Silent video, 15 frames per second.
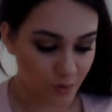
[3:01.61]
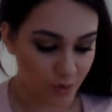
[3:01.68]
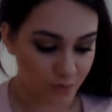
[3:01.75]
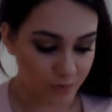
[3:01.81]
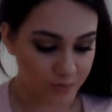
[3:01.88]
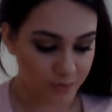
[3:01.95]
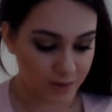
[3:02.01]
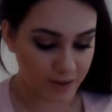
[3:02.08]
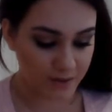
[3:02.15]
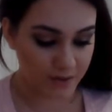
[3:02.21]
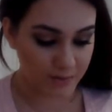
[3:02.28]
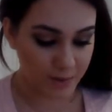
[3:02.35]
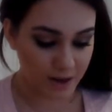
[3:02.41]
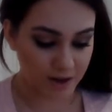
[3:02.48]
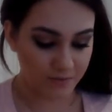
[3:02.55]
be the
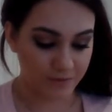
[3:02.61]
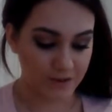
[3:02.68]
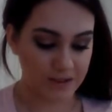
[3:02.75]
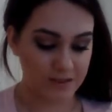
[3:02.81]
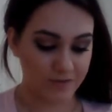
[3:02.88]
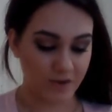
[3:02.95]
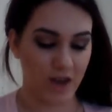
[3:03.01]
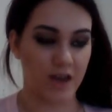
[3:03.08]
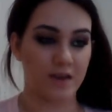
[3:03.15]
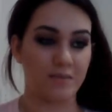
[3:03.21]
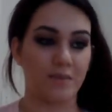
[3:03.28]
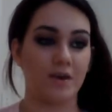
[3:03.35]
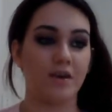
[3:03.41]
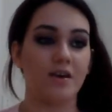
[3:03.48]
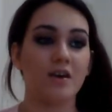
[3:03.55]
benefits for Amy?
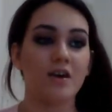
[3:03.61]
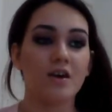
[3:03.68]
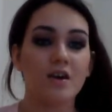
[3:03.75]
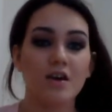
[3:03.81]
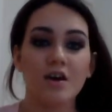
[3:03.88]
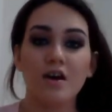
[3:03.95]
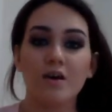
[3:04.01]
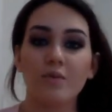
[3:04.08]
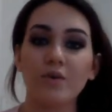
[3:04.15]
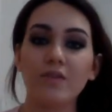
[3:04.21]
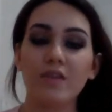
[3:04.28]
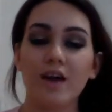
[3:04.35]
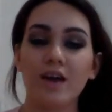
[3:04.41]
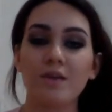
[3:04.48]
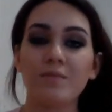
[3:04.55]
With
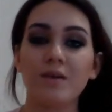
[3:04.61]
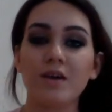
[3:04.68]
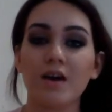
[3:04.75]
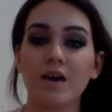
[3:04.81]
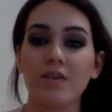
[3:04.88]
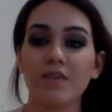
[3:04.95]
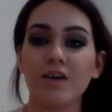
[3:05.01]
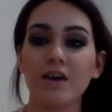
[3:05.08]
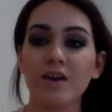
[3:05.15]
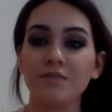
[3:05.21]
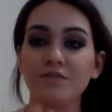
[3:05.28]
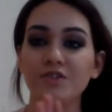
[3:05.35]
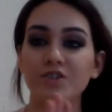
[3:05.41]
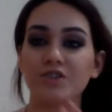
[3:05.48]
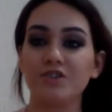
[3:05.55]
Amy, I think if
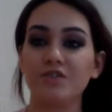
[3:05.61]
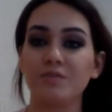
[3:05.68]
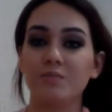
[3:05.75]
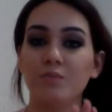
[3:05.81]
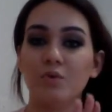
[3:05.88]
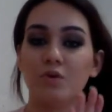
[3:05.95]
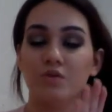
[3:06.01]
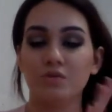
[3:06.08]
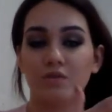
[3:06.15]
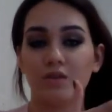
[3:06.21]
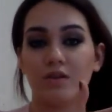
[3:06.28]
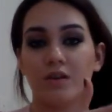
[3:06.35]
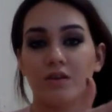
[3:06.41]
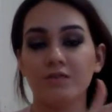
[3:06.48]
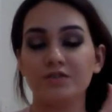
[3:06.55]
she
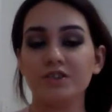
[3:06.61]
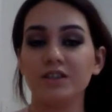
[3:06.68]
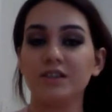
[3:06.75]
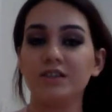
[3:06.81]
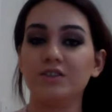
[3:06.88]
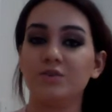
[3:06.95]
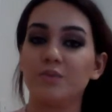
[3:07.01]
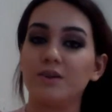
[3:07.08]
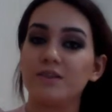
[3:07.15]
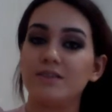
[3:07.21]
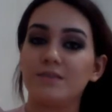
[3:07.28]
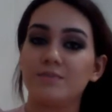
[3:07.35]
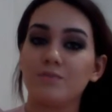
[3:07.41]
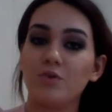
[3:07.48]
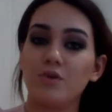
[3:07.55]
leaned towards
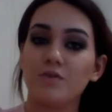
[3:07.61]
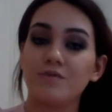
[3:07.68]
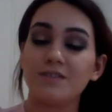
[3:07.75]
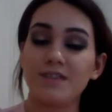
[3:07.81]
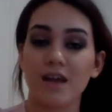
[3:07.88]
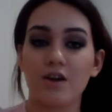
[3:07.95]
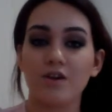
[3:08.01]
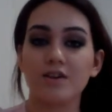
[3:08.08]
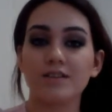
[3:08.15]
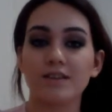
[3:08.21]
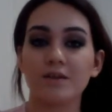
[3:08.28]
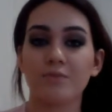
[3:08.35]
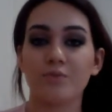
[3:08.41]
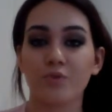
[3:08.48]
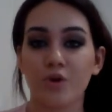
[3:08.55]
more of Sarah's
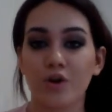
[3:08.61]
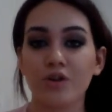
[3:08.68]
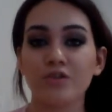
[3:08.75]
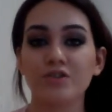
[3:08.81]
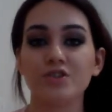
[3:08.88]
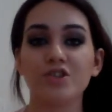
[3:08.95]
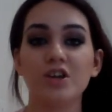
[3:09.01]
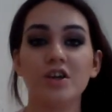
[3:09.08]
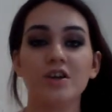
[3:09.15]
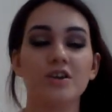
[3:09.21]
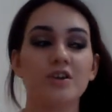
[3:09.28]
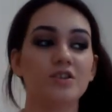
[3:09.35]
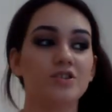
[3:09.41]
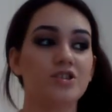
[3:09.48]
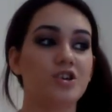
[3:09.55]
approach,
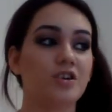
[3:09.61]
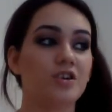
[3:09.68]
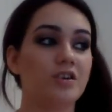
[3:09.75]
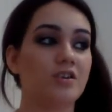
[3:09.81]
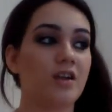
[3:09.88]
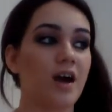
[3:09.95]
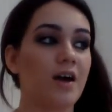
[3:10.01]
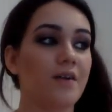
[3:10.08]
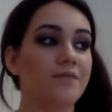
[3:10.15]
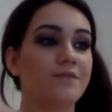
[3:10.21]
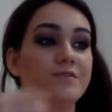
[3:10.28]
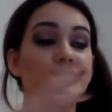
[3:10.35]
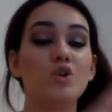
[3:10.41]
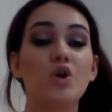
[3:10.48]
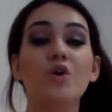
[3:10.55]
she could have
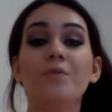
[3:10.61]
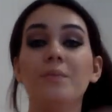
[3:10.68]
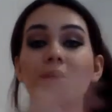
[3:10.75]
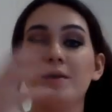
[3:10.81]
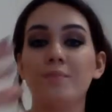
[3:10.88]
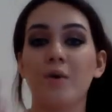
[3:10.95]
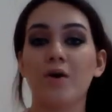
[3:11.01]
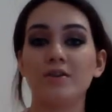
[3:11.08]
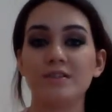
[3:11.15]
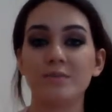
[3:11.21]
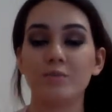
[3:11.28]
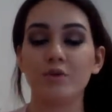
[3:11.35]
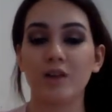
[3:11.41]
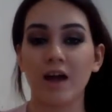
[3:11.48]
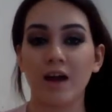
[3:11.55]
so many
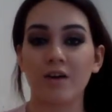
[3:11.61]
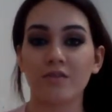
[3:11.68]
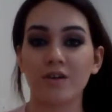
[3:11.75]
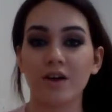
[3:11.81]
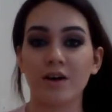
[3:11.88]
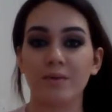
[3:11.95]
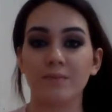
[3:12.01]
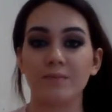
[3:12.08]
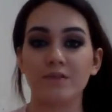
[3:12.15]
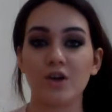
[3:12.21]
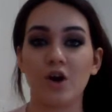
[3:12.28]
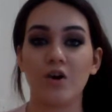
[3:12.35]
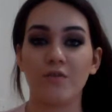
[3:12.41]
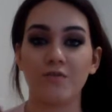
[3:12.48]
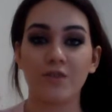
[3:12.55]
possible outcomes
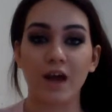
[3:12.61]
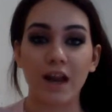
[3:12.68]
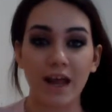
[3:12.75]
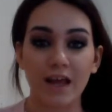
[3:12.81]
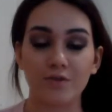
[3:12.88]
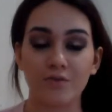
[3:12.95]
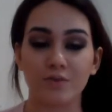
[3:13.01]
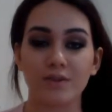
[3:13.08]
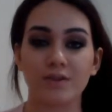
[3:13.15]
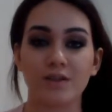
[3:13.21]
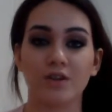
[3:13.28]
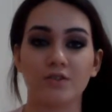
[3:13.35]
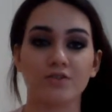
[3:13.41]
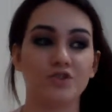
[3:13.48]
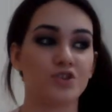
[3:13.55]
of that end result.
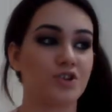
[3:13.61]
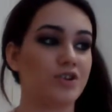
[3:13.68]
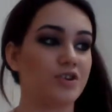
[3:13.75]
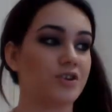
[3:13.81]
She could